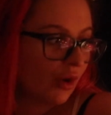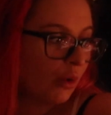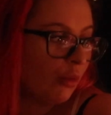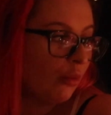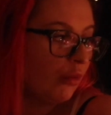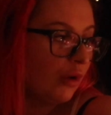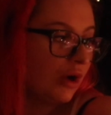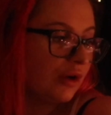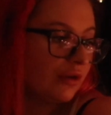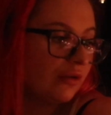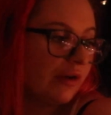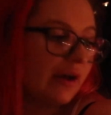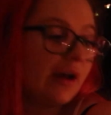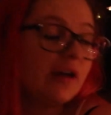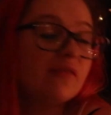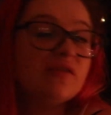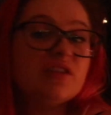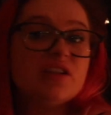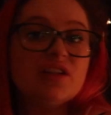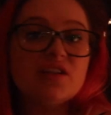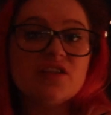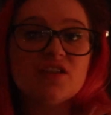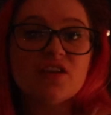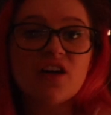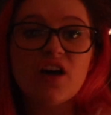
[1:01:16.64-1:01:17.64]
Why not have a
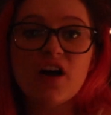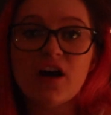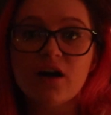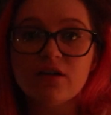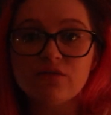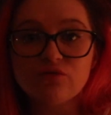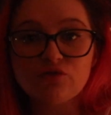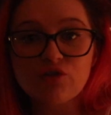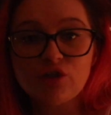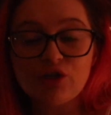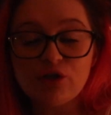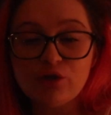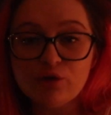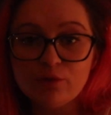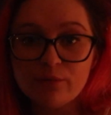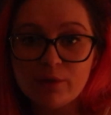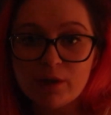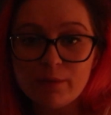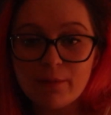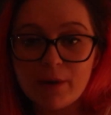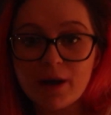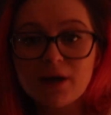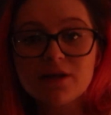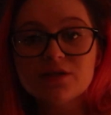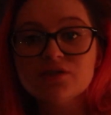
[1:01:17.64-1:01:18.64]
dessert? I've drunk all my
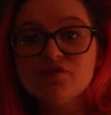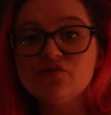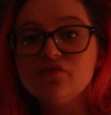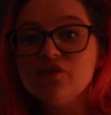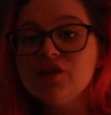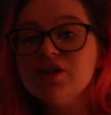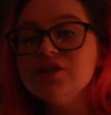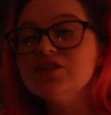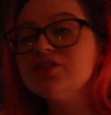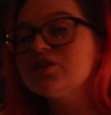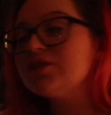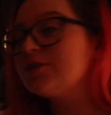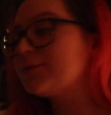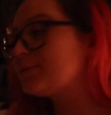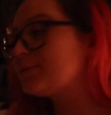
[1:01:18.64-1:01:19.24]
Bucks Fizz.